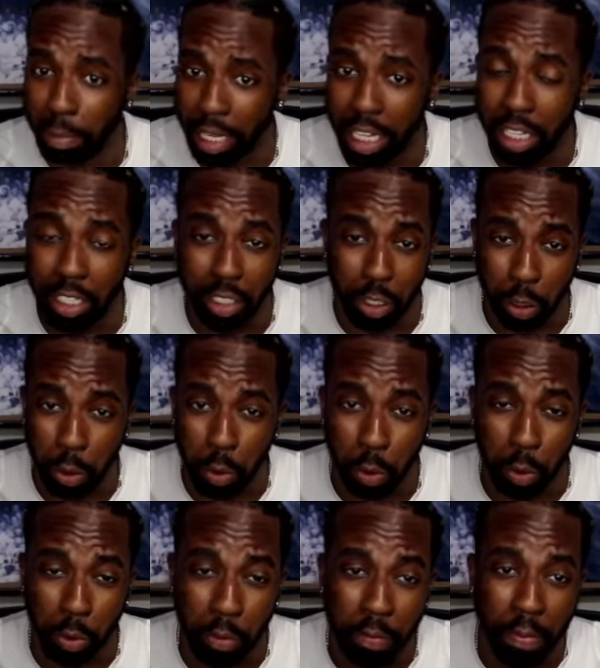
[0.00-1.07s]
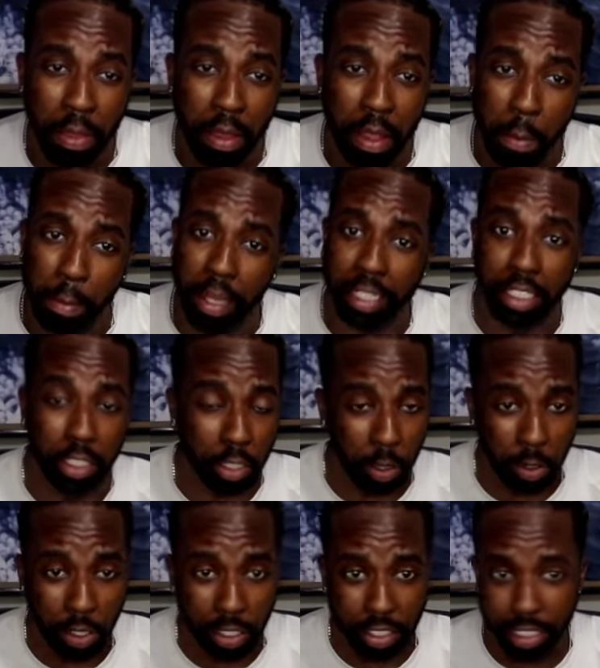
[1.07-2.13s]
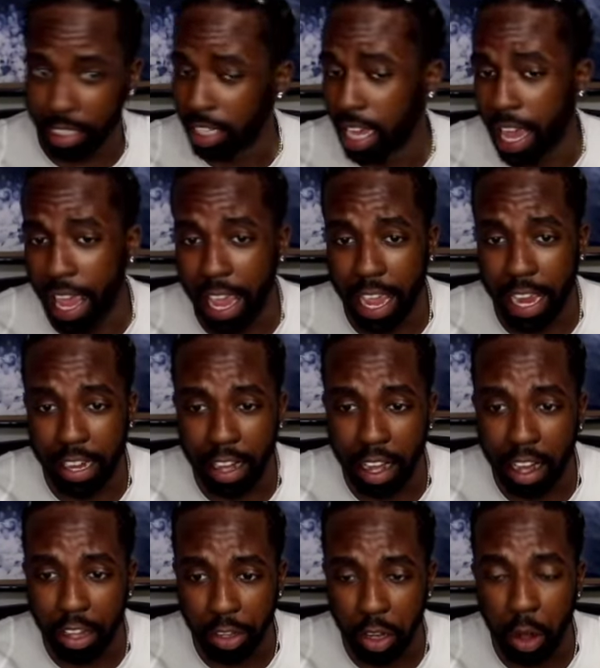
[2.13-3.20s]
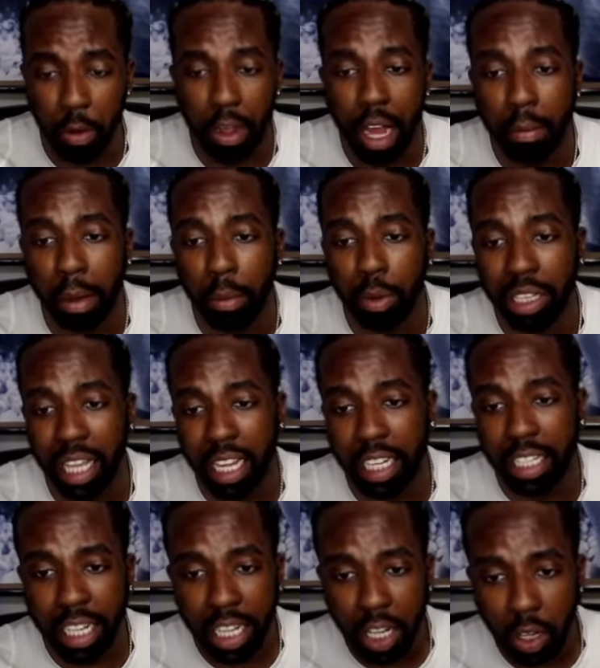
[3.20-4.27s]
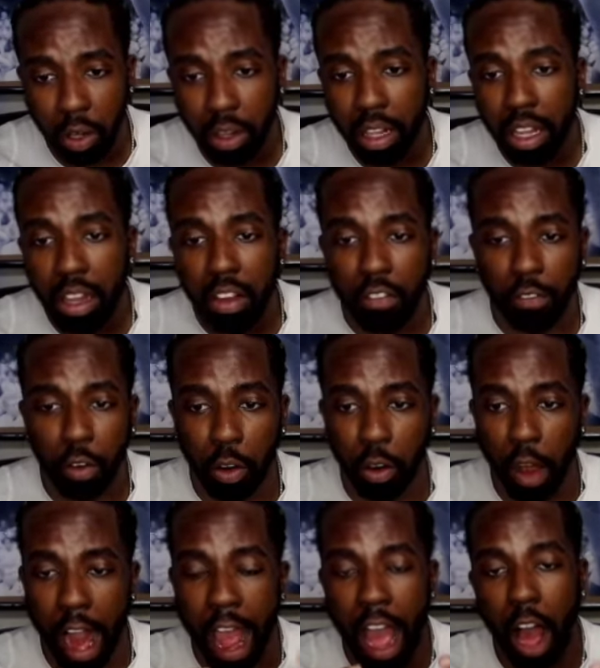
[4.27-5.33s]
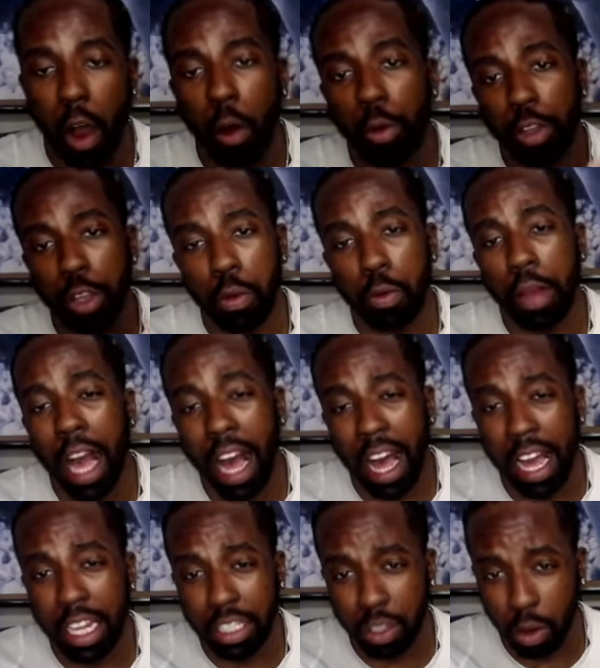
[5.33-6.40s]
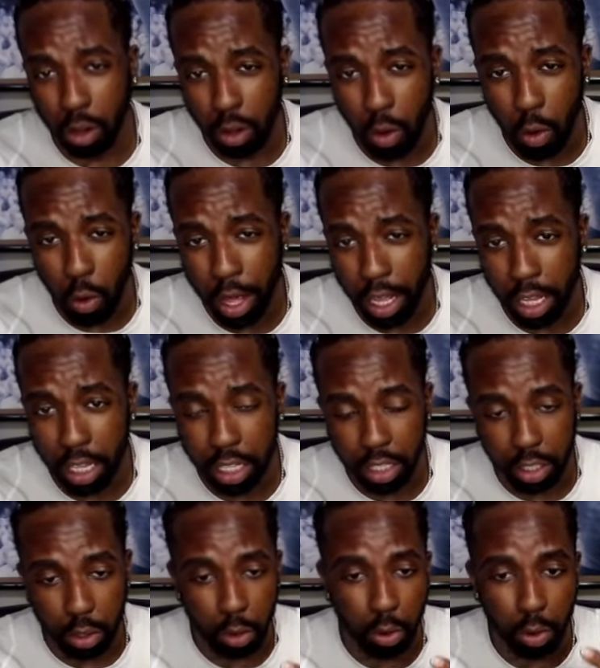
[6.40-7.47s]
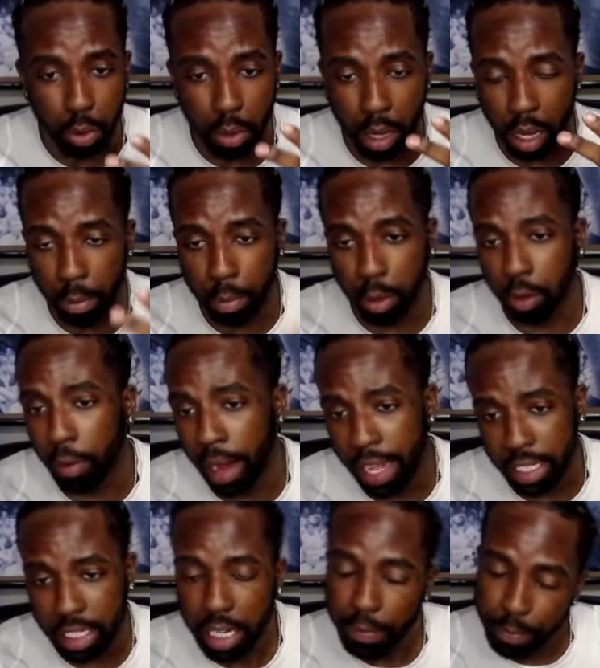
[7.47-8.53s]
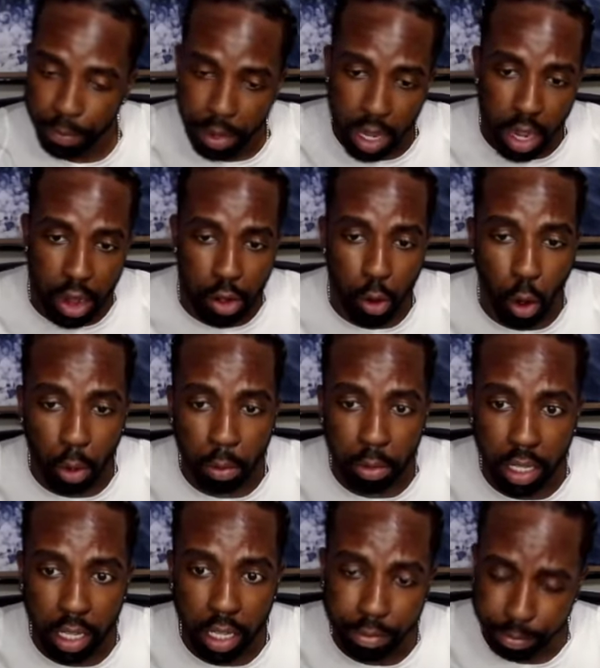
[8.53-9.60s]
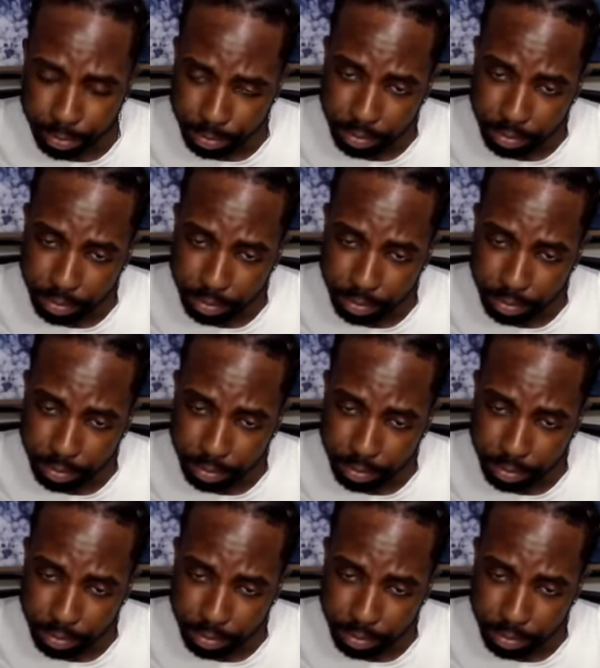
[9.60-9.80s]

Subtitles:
speak to business owners, and you know, come up with a deal for how you guys are going to progress. Normally